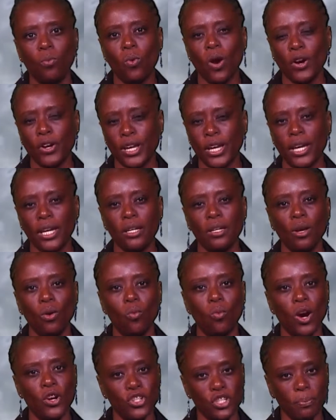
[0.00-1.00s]
working,
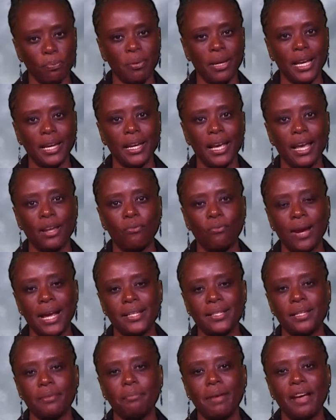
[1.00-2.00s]
worshiping, and
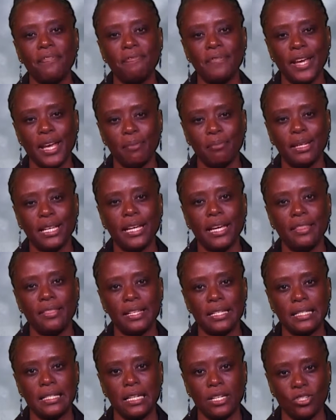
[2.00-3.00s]
raising my family in
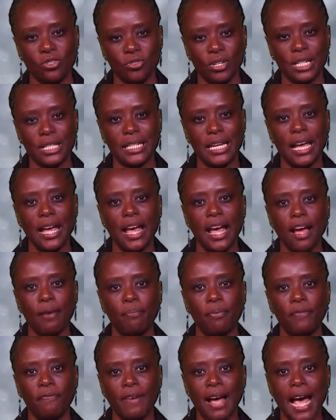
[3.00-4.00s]
this district
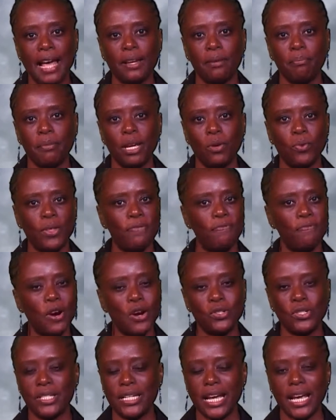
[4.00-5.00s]
have provided me with
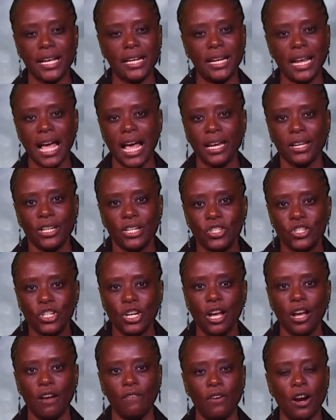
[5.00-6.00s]
firsthand knowledge
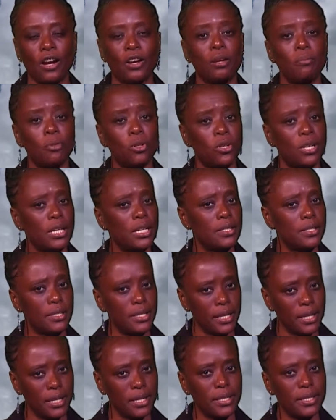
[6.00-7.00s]
of our community's
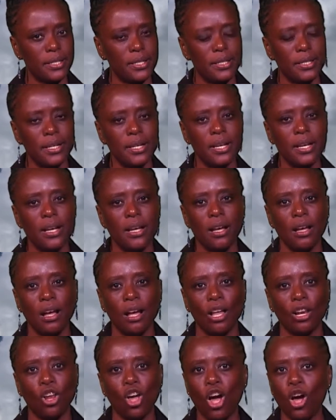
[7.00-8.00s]
needs.
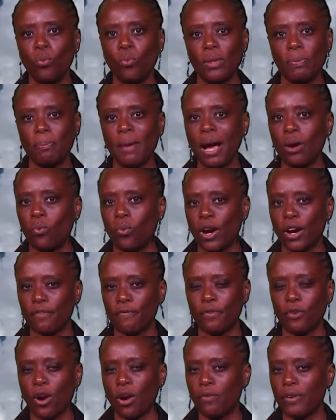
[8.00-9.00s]
Along with my
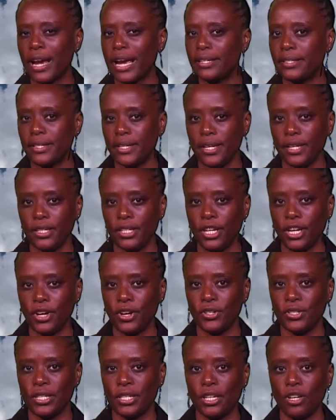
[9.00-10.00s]
work for over 18
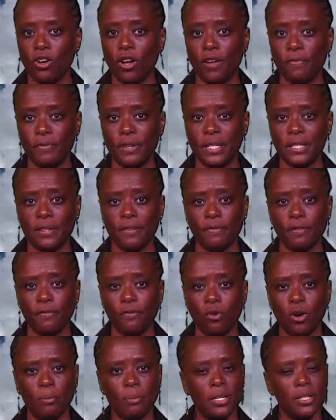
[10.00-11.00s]
years in the office of the
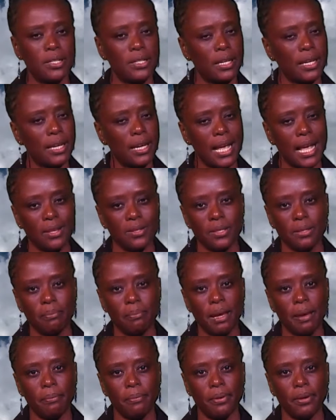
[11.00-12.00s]
former city council
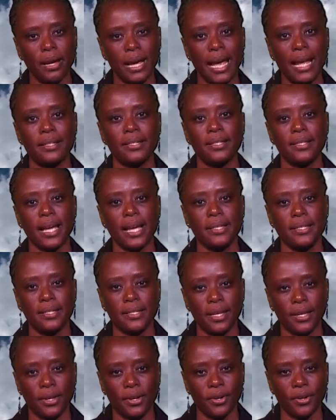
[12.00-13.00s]
member and state
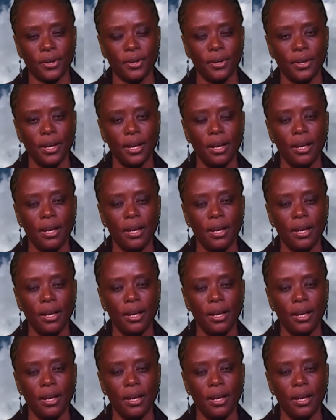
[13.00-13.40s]
senator,